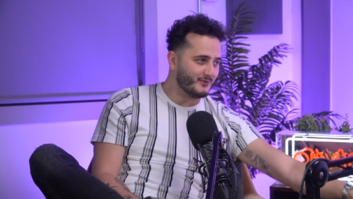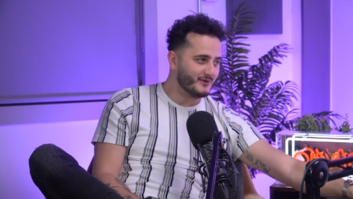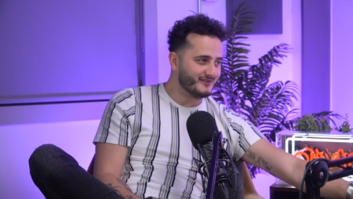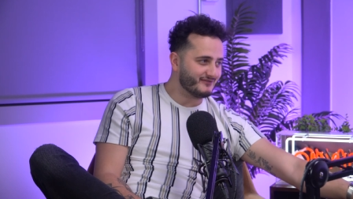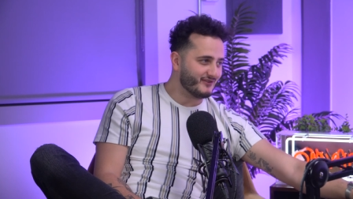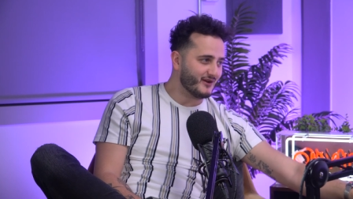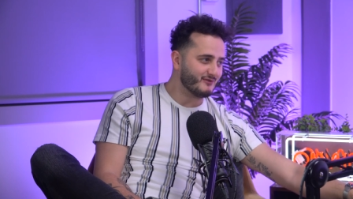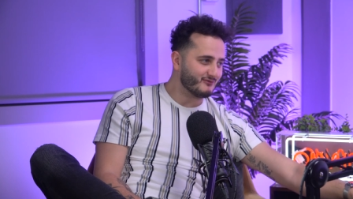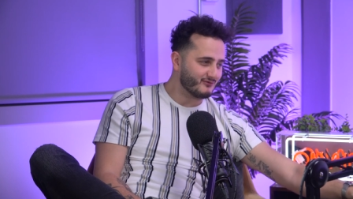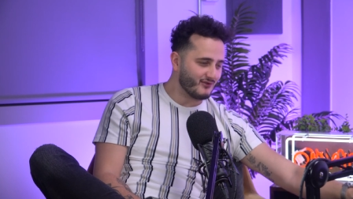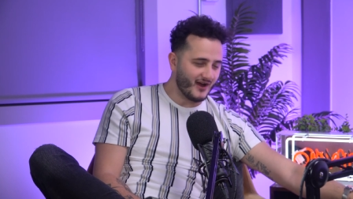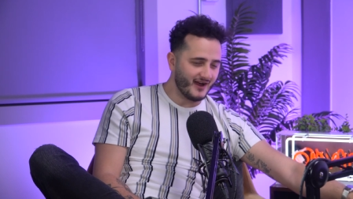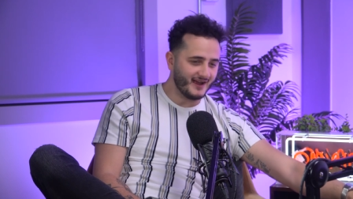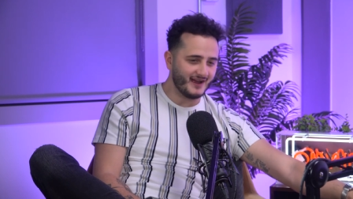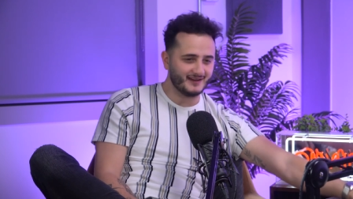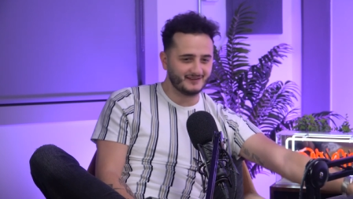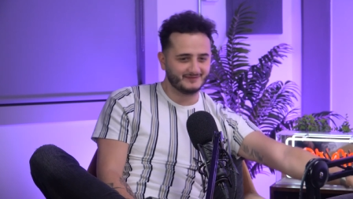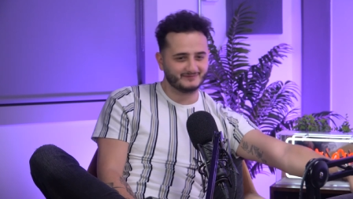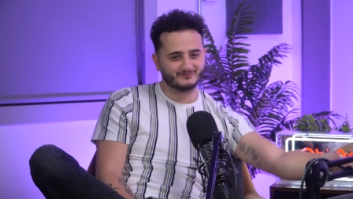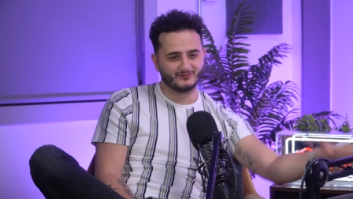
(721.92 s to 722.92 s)
I want to vote
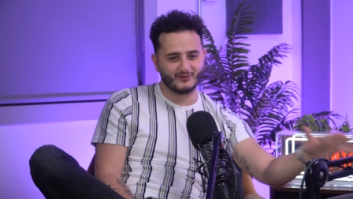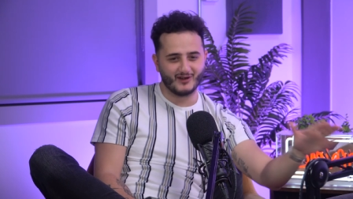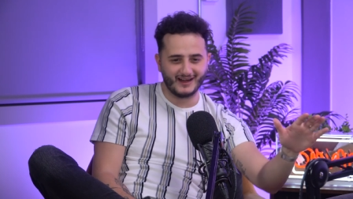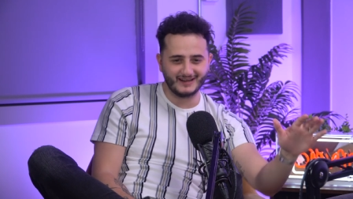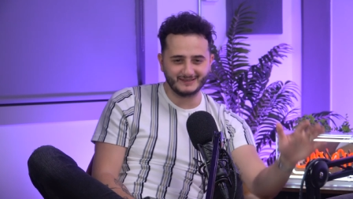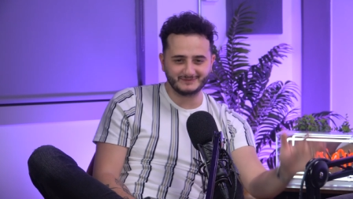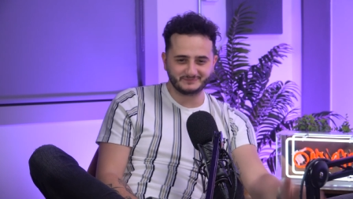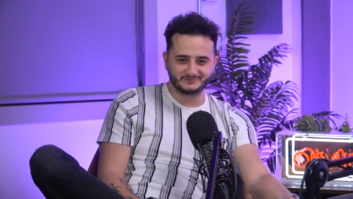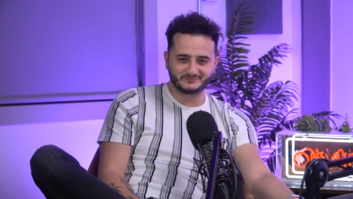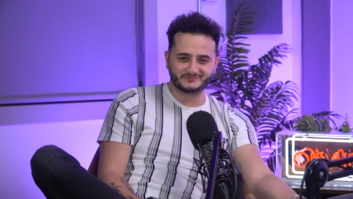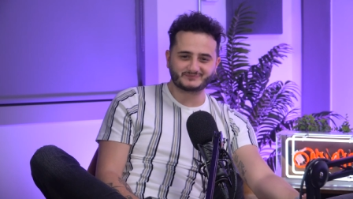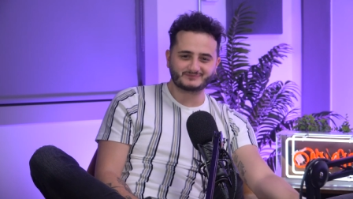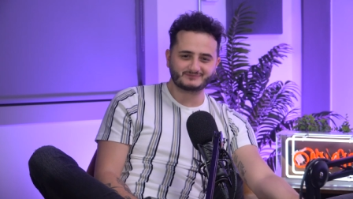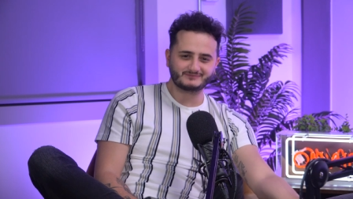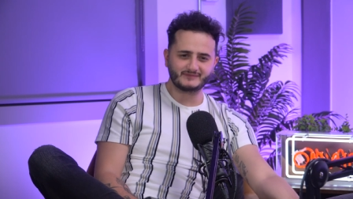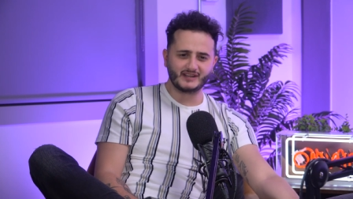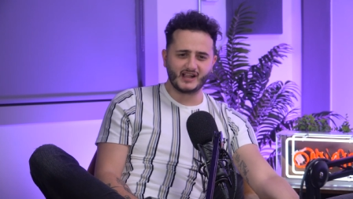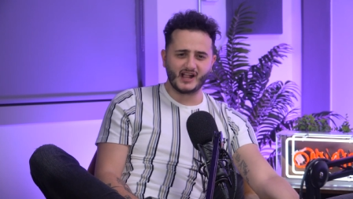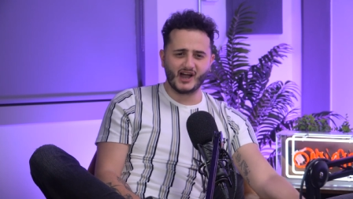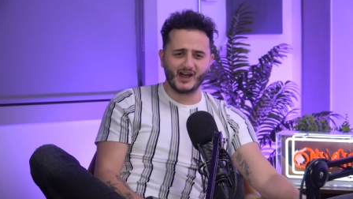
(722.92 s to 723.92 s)
Rayan, right?
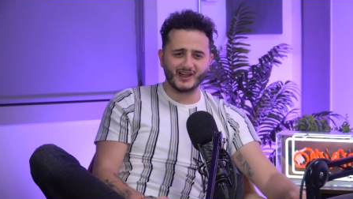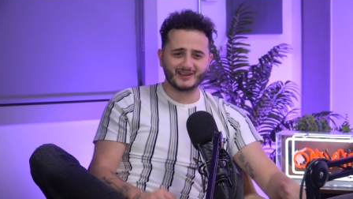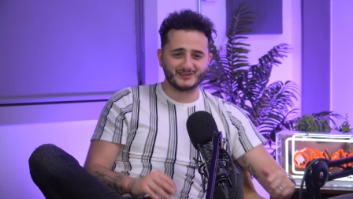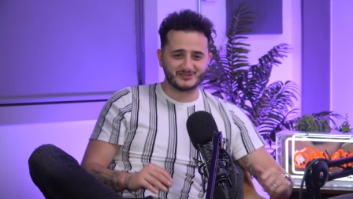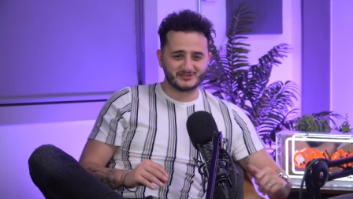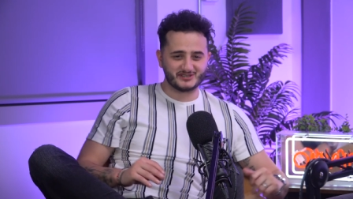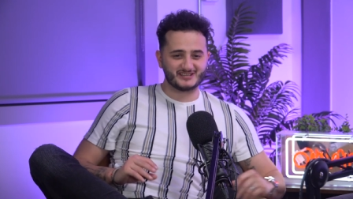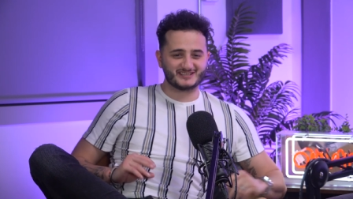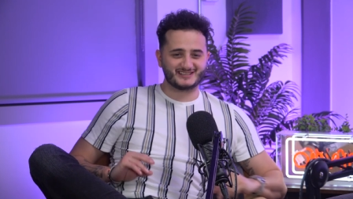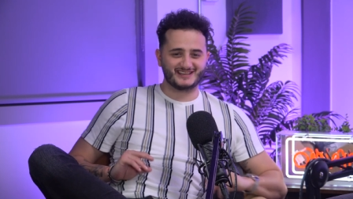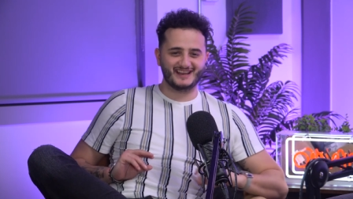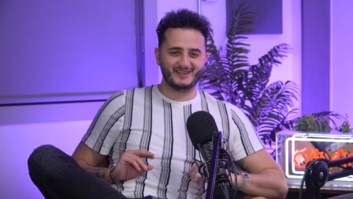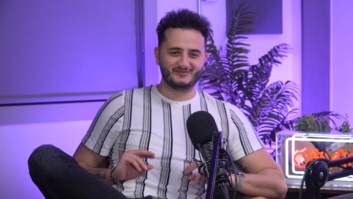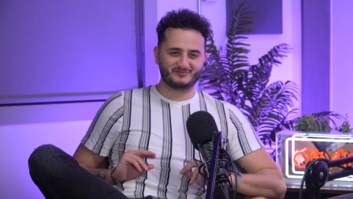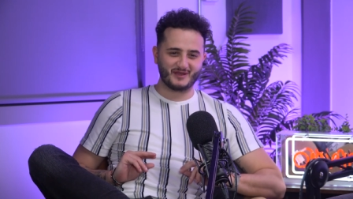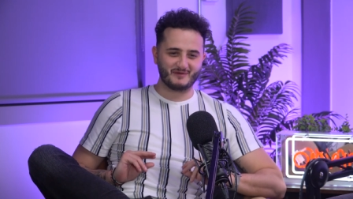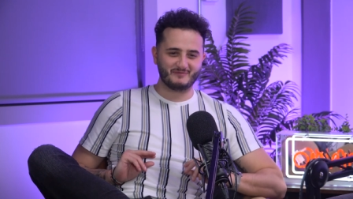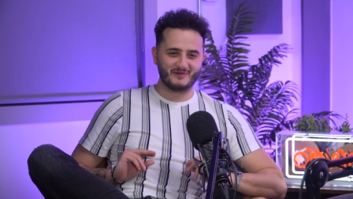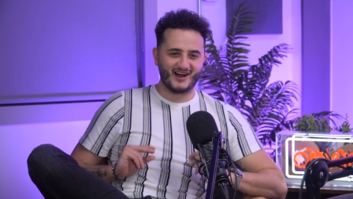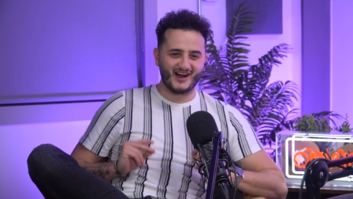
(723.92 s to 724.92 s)
I could just
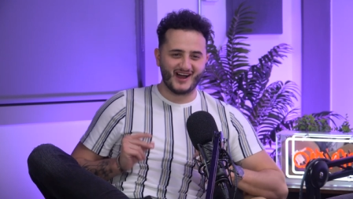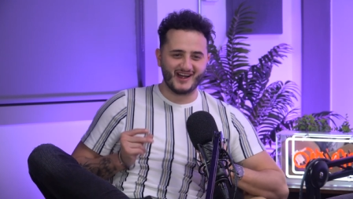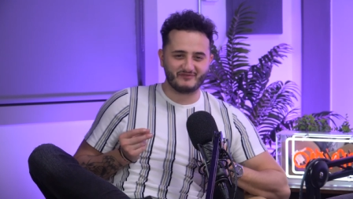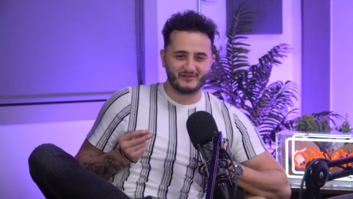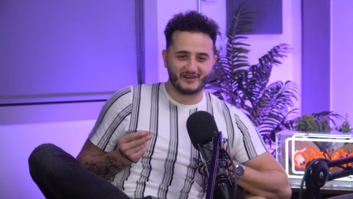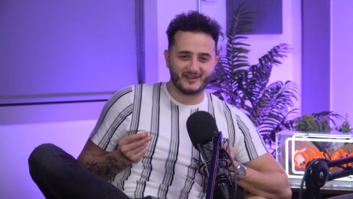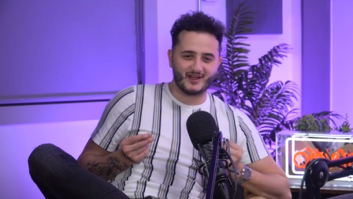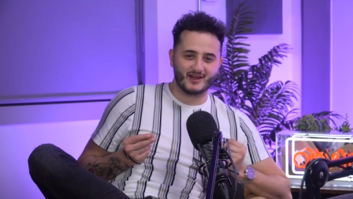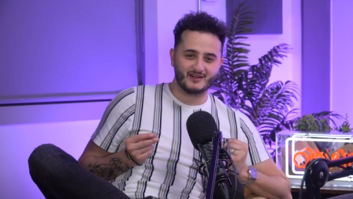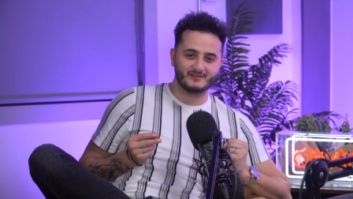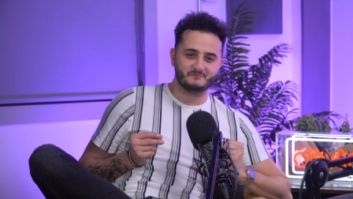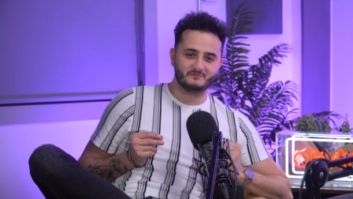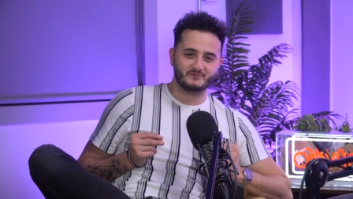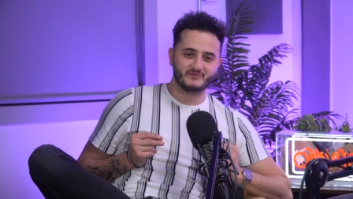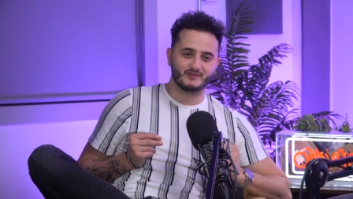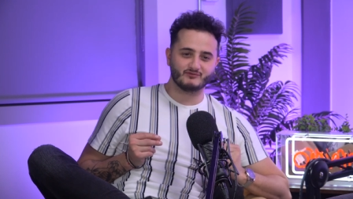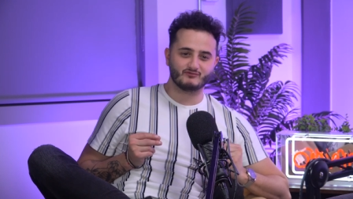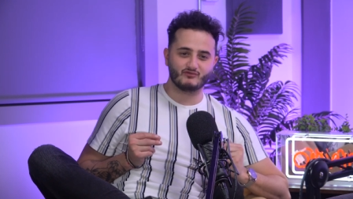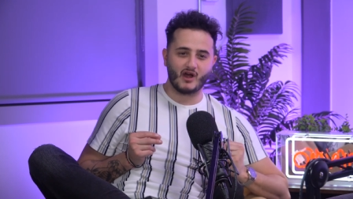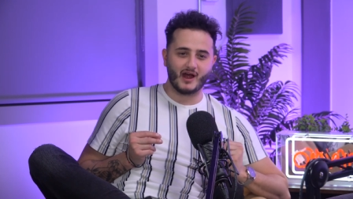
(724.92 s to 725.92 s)
lift up Ivan and go,
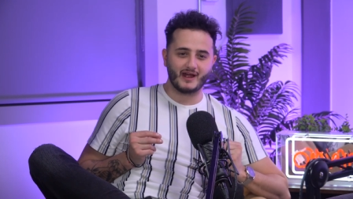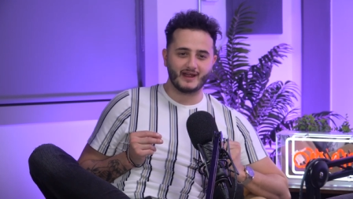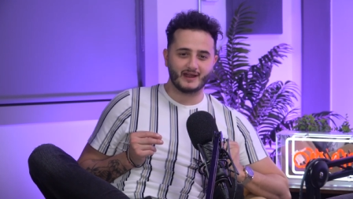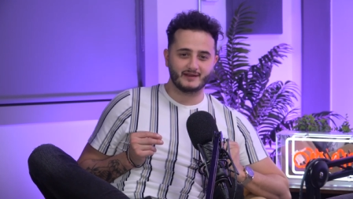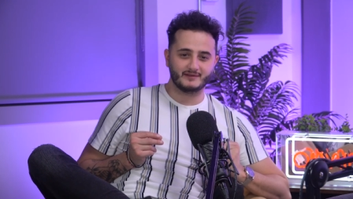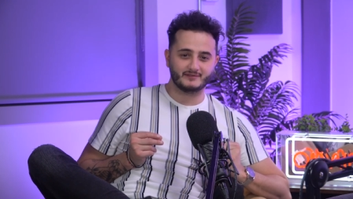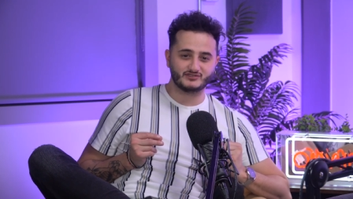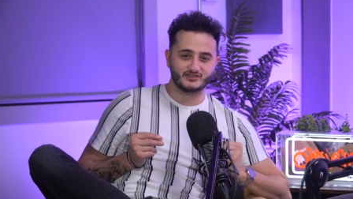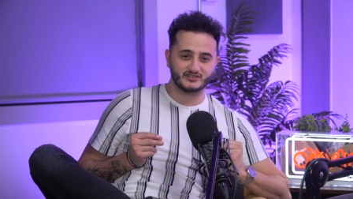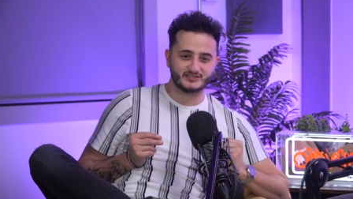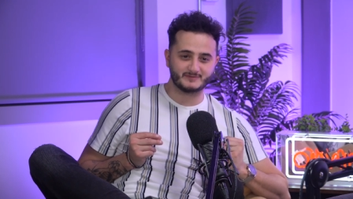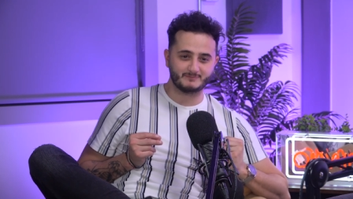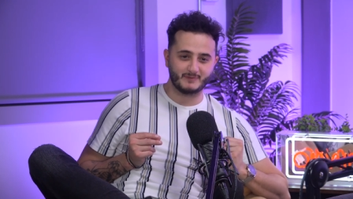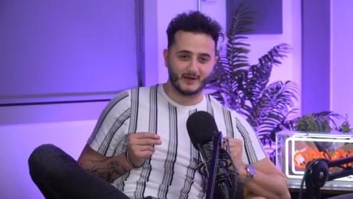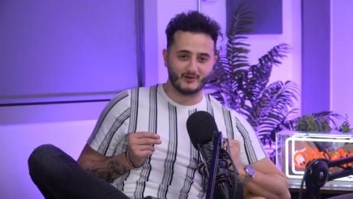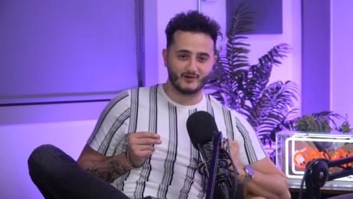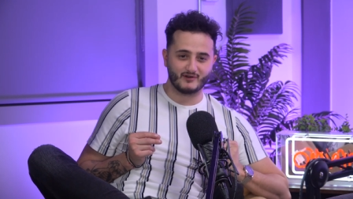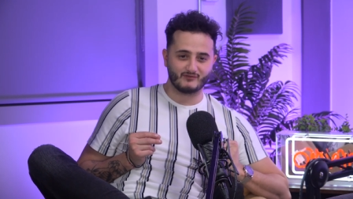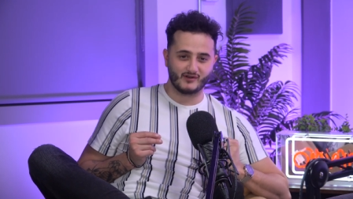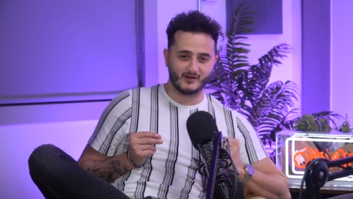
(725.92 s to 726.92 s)
Rayan, just
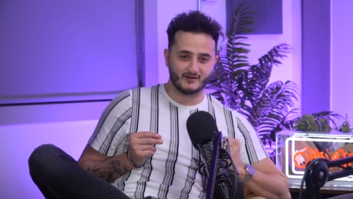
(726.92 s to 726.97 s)
spelt it